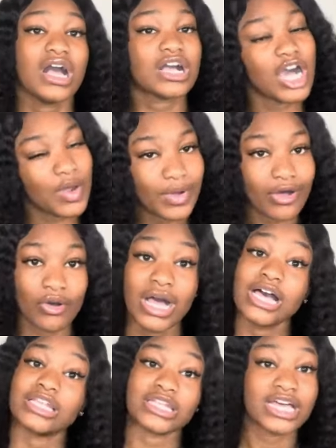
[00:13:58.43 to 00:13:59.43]
come on,
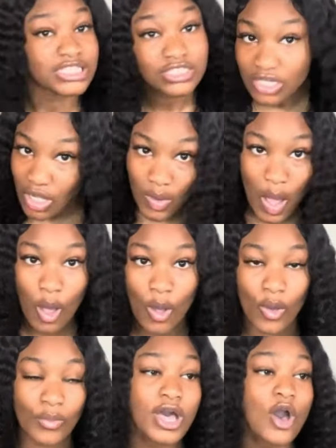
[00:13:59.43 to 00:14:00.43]
let's go
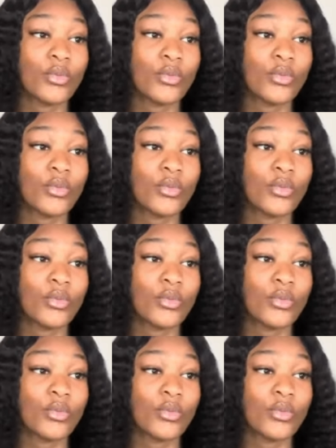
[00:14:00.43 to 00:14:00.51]
home.